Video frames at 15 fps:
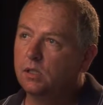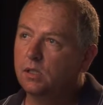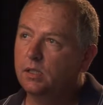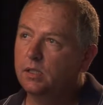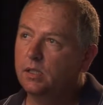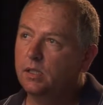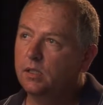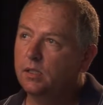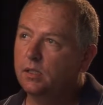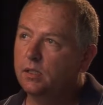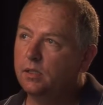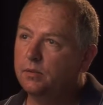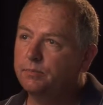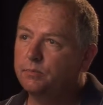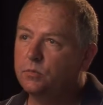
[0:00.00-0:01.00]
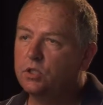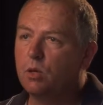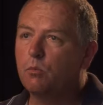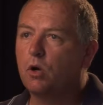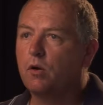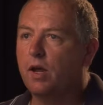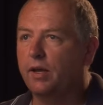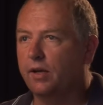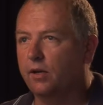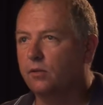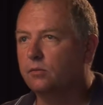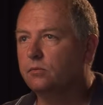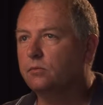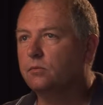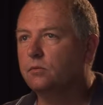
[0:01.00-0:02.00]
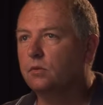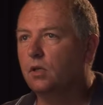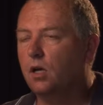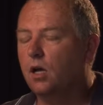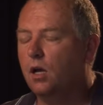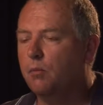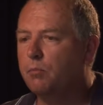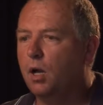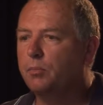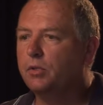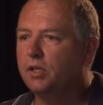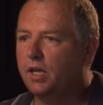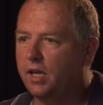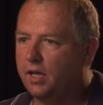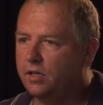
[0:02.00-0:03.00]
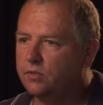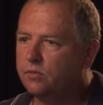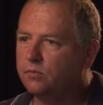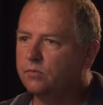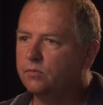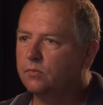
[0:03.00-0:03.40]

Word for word: And then somewhere around there, I bumped the days.